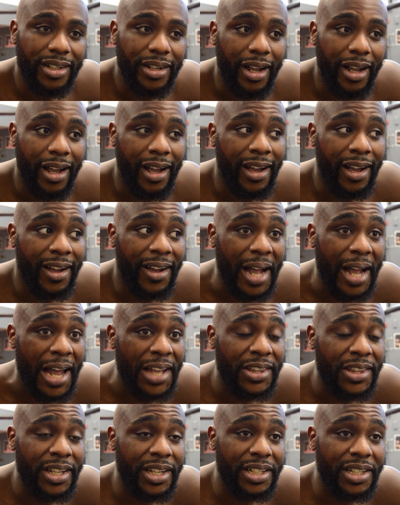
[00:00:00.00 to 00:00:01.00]

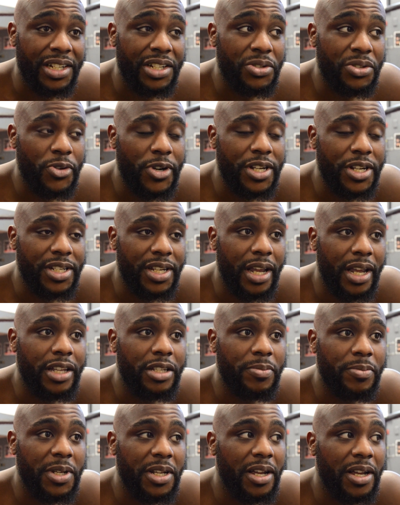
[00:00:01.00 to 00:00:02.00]
I think this one
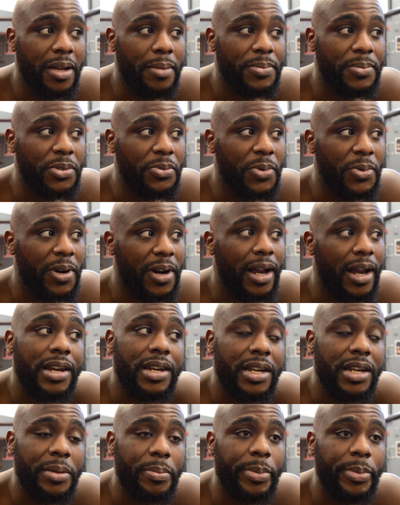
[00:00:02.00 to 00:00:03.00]
takes me up to where I
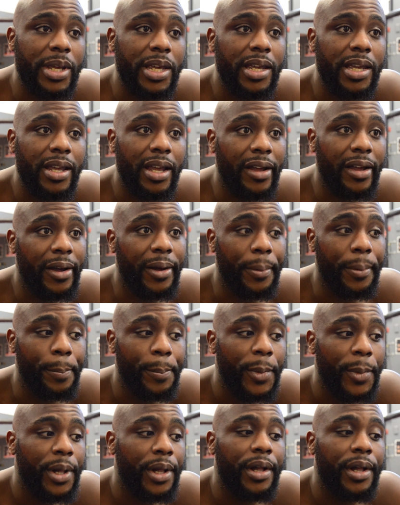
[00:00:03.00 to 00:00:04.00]
need to be.
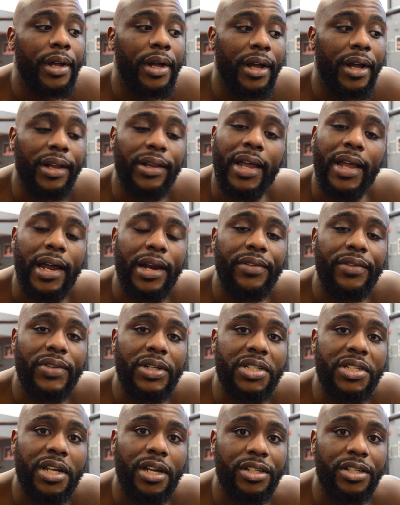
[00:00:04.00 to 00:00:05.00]
A lot of
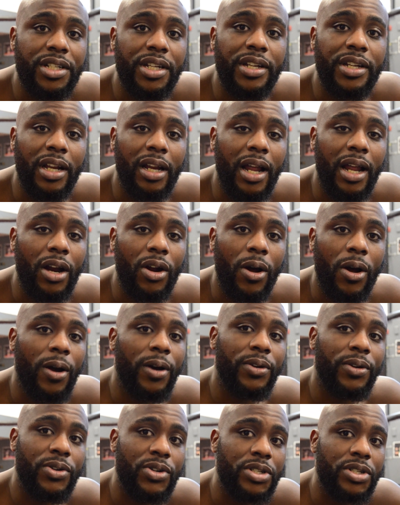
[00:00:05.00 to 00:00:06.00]
attention, a lot of
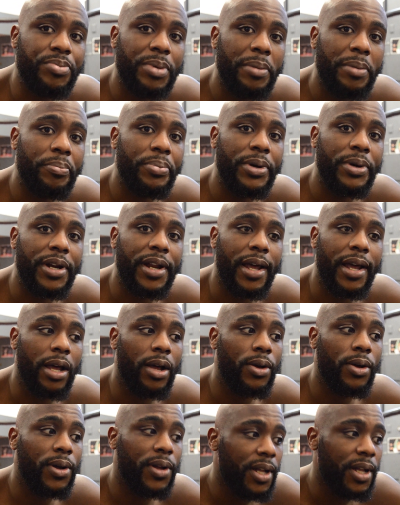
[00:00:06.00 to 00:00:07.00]
articles been put
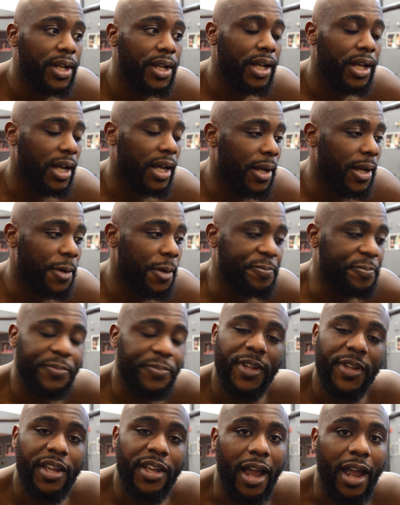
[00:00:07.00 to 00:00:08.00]
out.
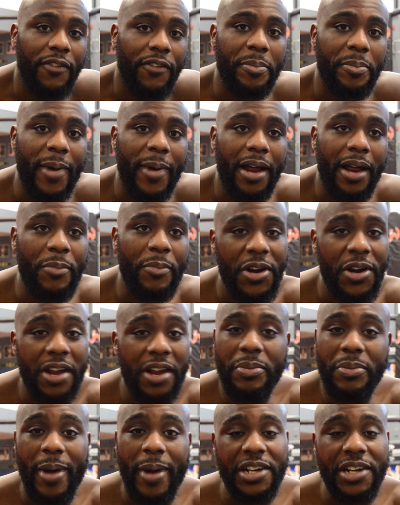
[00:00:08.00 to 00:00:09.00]
Everybody, I'm on
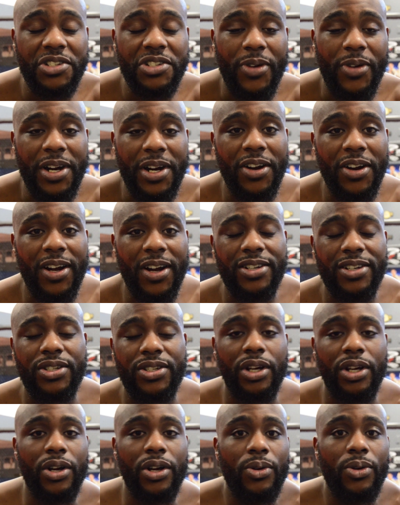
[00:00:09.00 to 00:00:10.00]
everybody's radar,
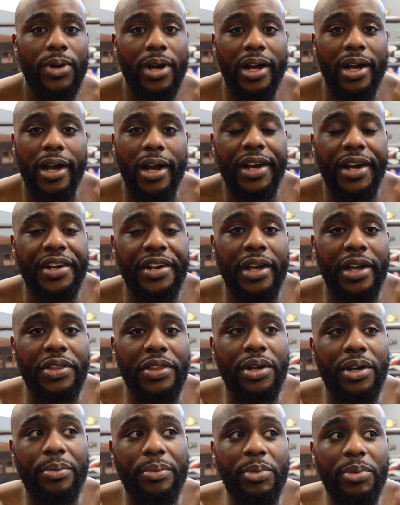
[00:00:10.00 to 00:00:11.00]
so
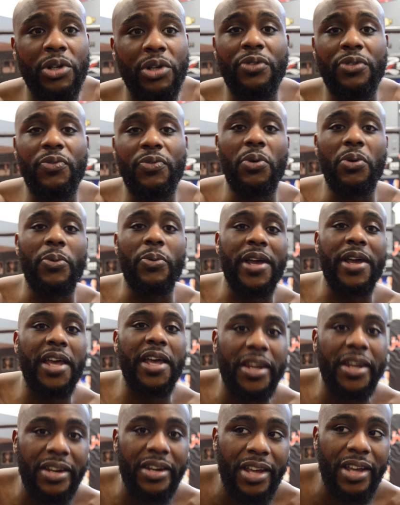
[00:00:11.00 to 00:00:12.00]
another beautiful
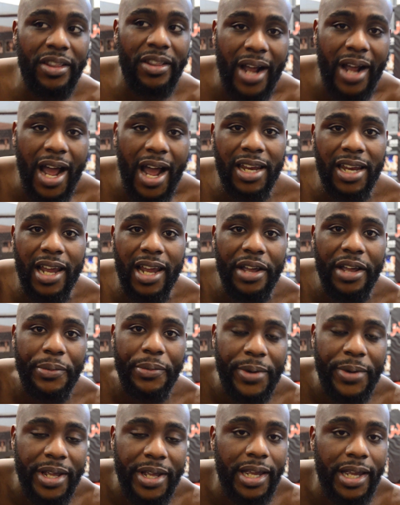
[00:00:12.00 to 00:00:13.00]
win, another highlight
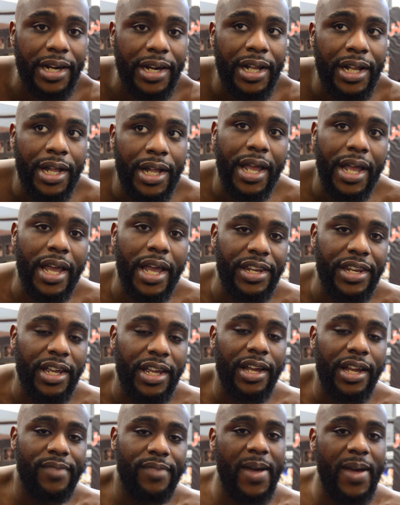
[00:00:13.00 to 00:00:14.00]
win, and
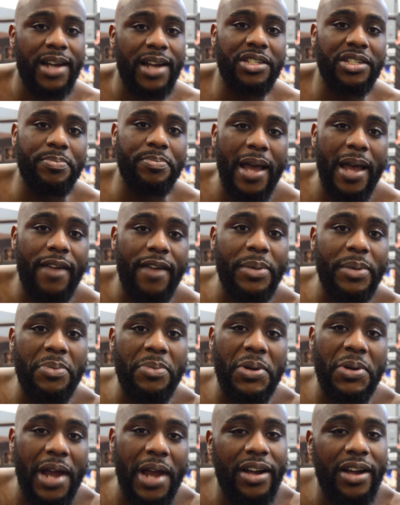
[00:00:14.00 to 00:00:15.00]
I should have
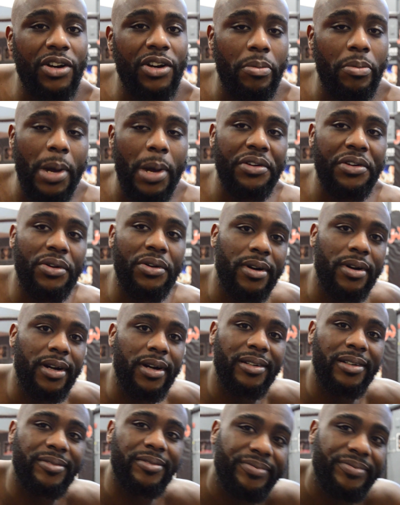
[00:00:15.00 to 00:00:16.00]
people knocking on my
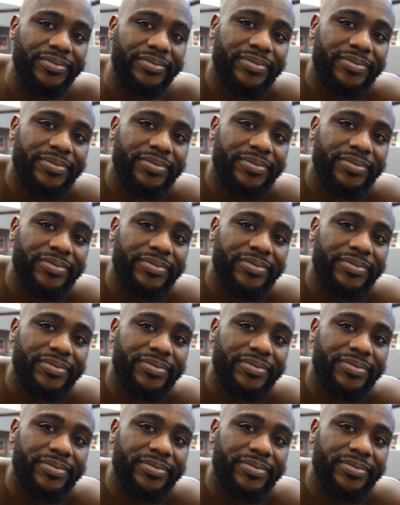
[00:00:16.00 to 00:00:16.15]
door.